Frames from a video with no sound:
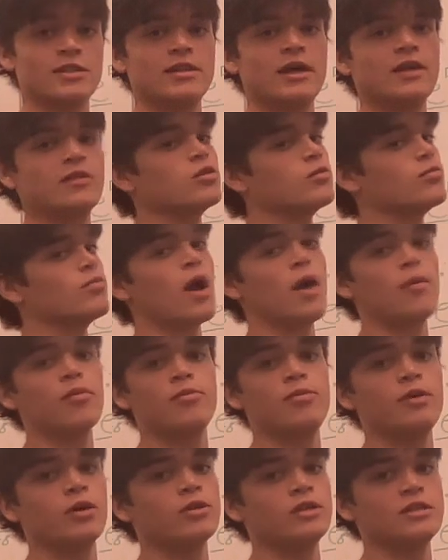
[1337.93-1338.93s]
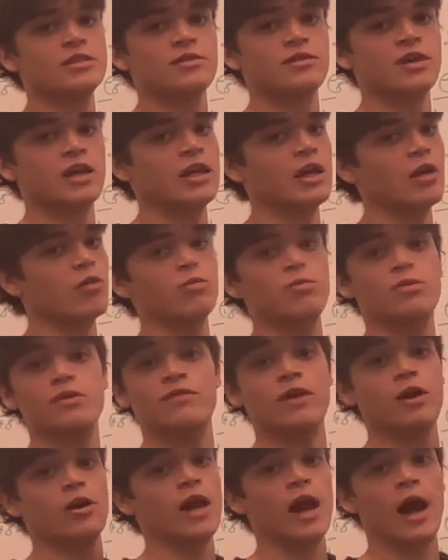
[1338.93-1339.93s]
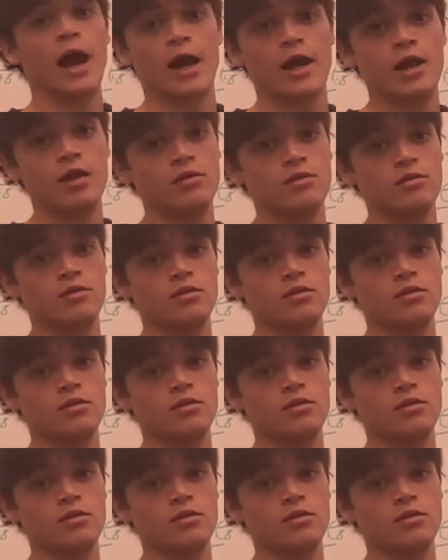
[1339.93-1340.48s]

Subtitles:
that their probabilities of getting would be very high.